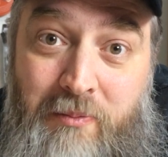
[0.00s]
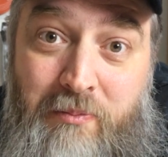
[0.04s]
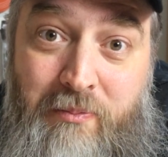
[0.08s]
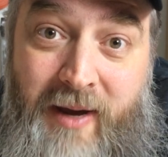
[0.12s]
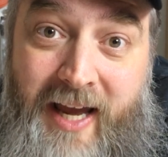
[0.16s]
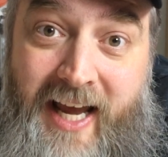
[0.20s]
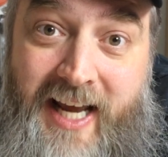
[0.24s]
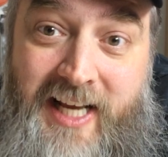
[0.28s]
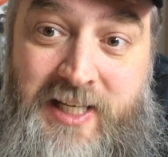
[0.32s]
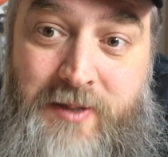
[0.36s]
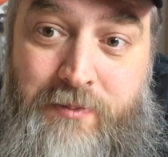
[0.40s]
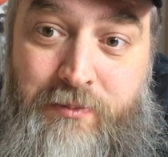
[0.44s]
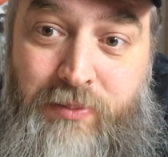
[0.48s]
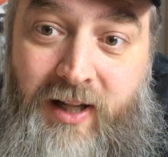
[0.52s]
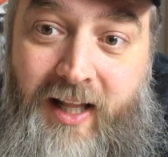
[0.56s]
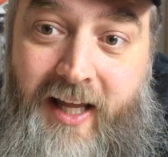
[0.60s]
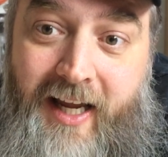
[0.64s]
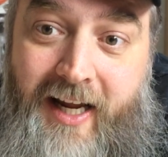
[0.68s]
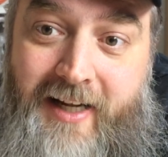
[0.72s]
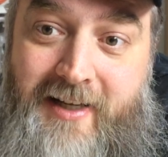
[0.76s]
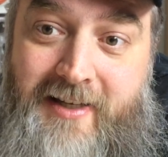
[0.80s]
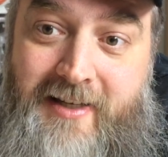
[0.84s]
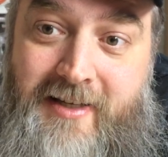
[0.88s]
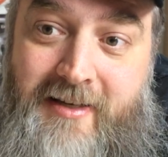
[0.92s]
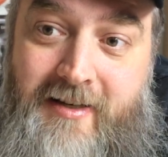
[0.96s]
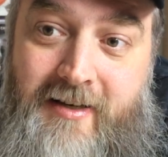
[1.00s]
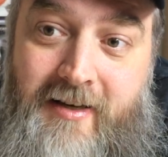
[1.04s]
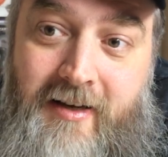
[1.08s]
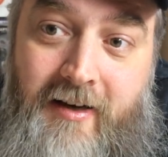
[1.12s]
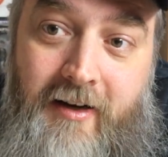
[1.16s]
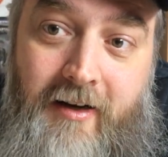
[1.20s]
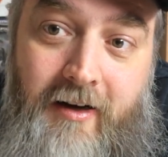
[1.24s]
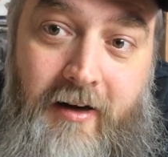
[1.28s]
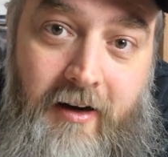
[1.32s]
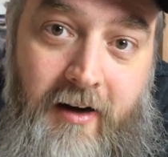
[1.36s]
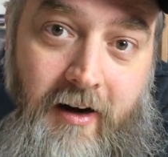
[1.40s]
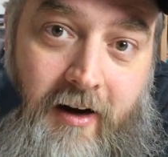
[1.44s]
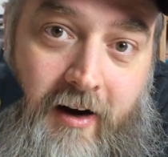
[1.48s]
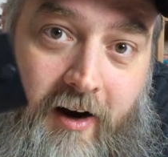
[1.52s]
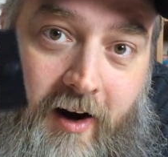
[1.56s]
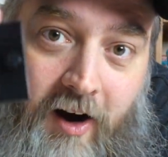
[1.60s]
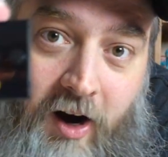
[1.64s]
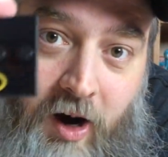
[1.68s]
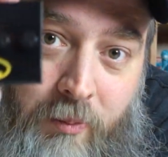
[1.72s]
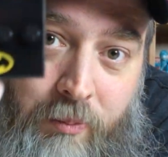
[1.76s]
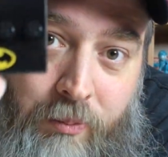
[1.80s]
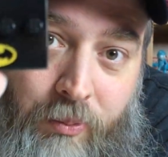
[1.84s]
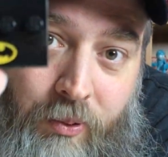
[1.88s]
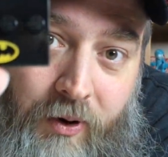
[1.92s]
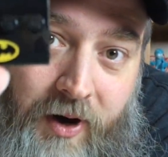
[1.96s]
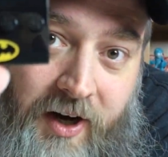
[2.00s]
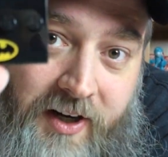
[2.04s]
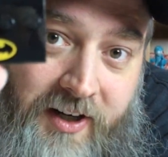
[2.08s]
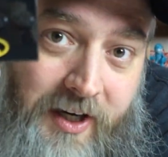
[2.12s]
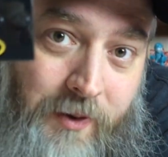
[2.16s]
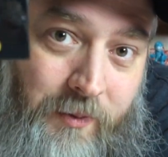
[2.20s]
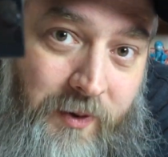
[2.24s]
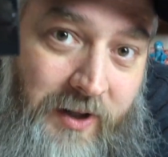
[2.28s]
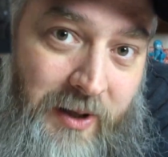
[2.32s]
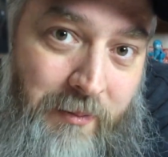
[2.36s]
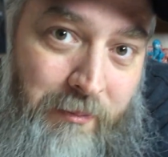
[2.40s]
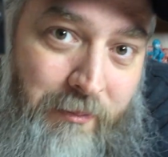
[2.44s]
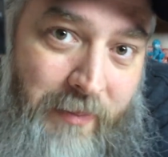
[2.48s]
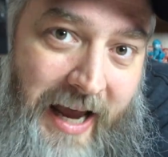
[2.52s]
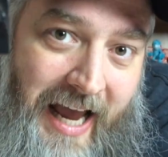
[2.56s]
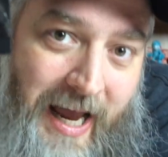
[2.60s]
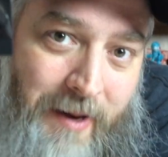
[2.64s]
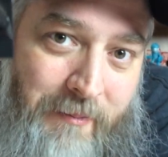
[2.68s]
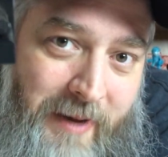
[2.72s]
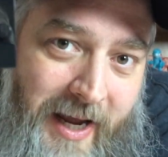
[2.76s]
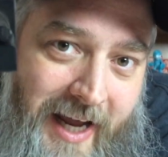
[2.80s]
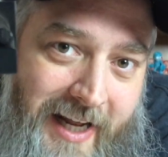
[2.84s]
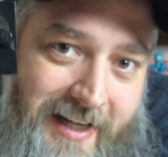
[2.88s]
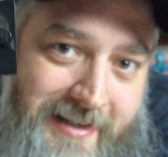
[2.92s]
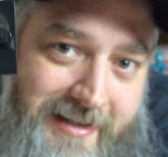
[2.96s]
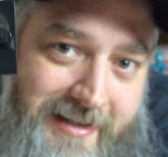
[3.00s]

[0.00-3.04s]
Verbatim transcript: base plates are printed with the Batman